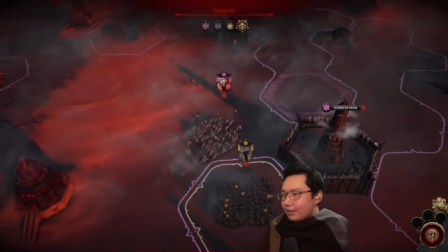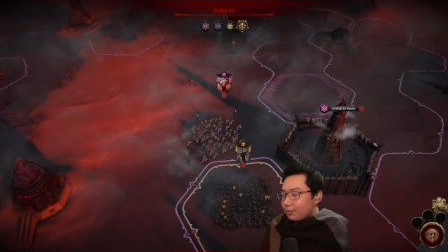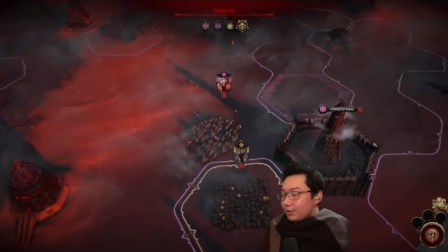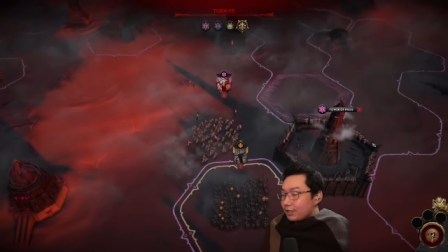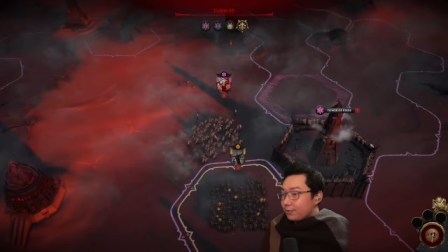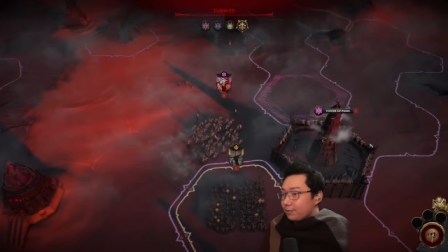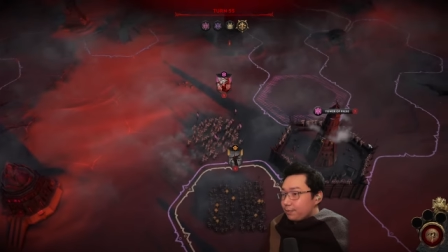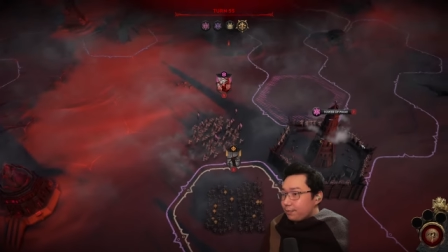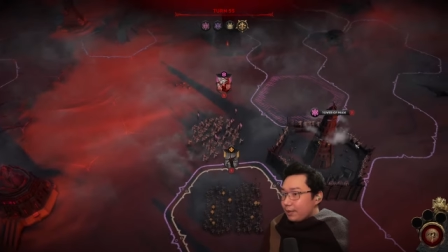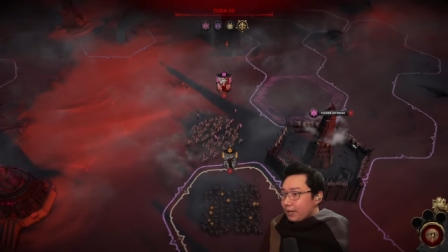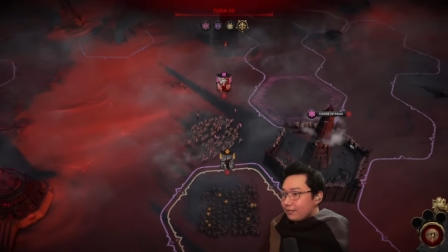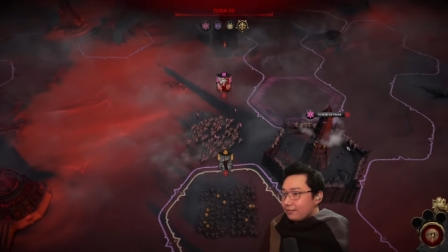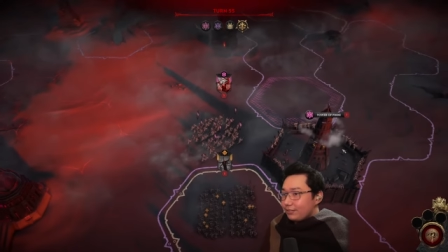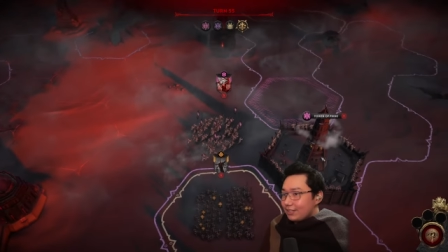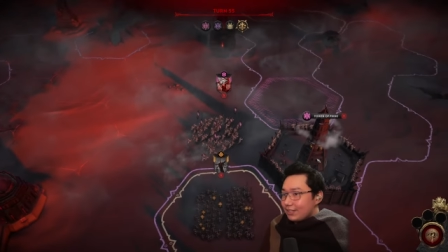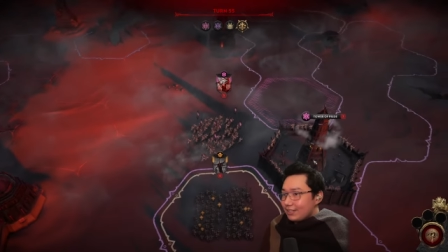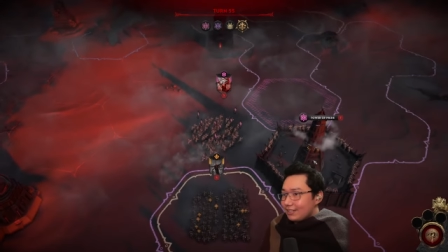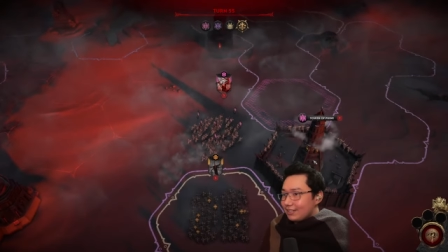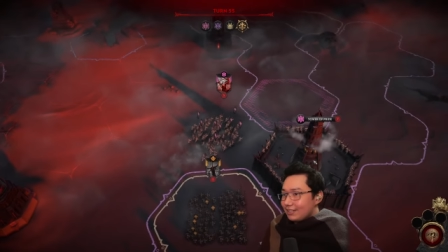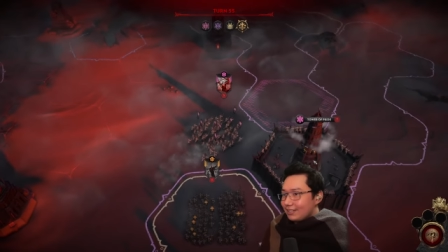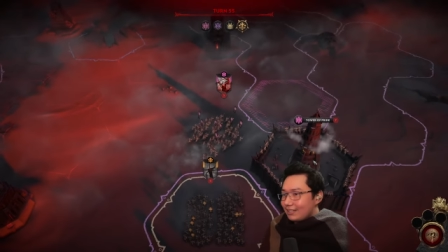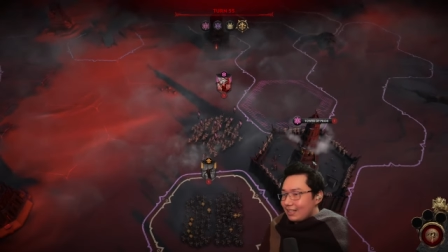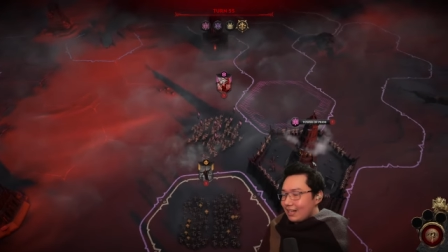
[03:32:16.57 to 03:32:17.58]
which buffs
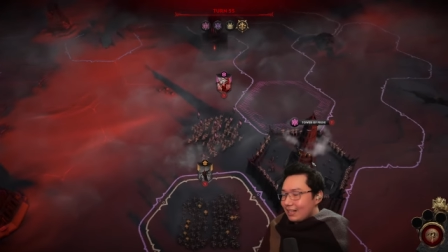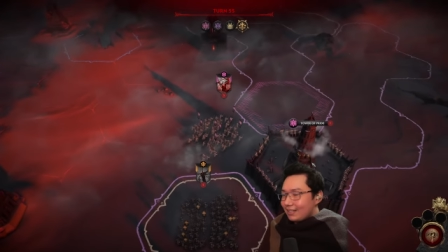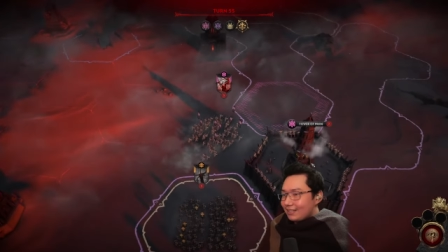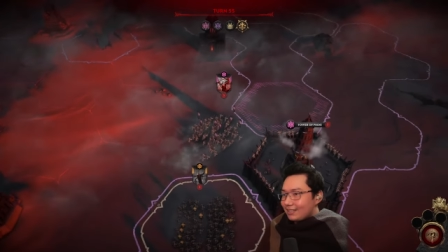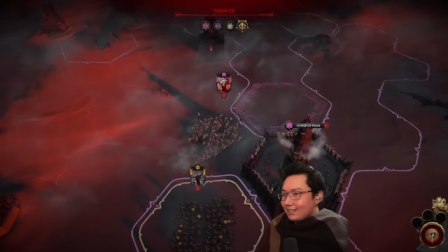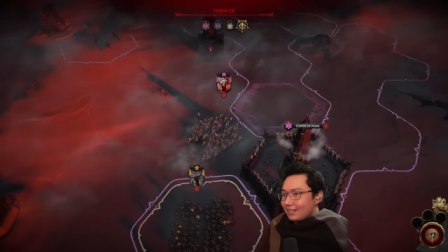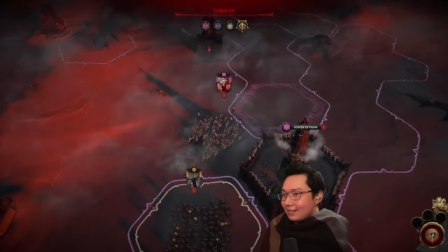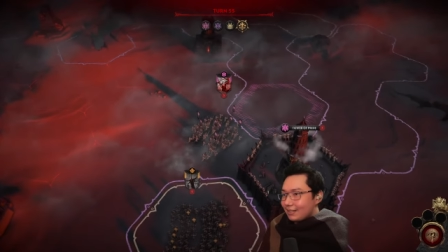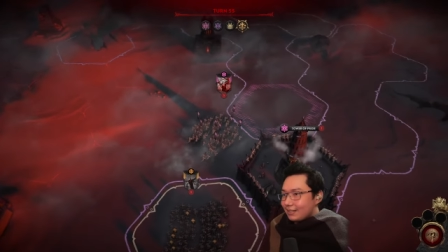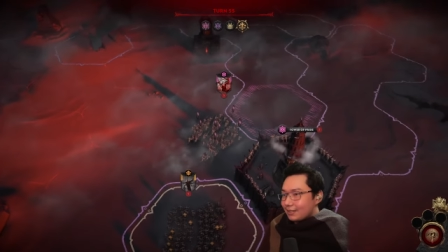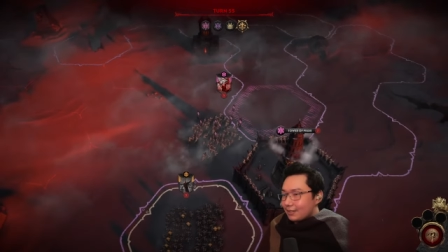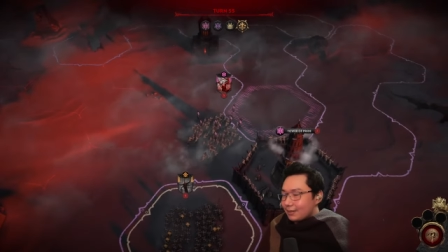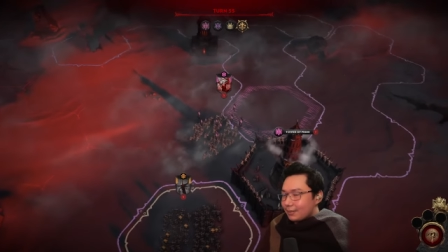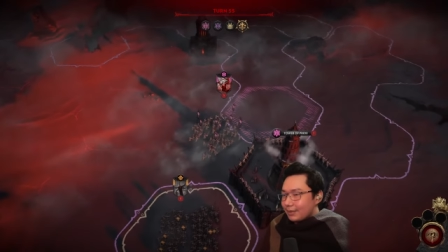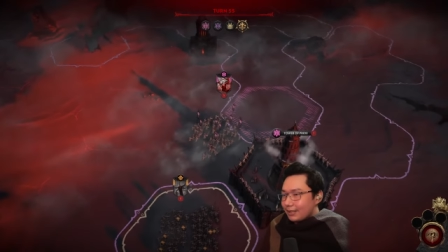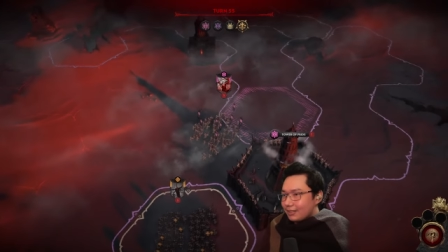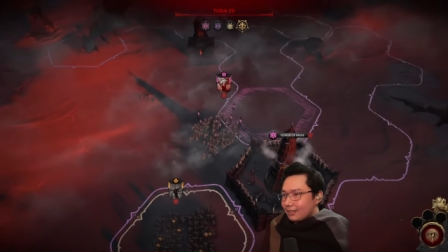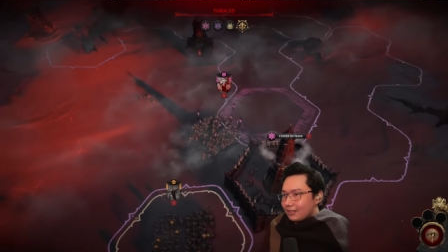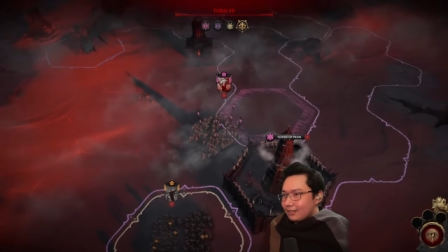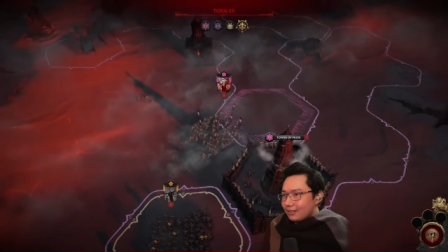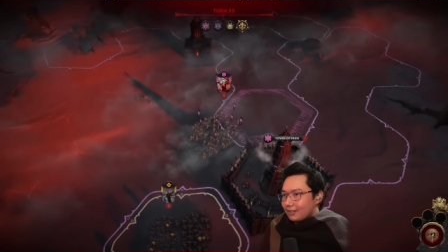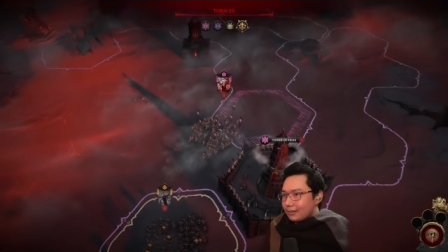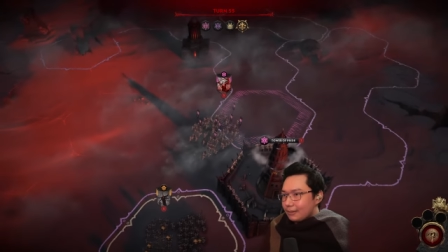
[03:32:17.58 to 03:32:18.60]
its stats a little
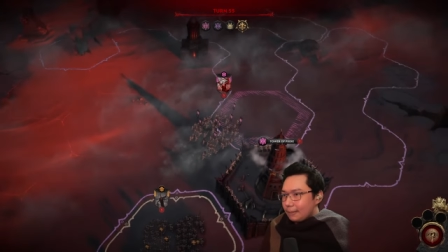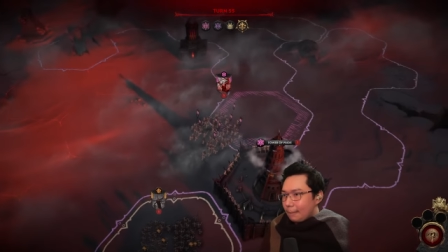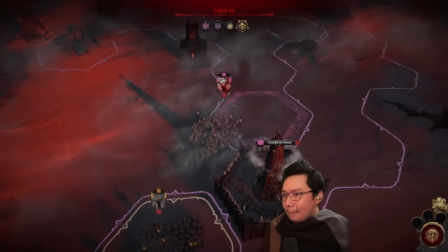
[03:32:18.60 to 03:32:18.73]
bit.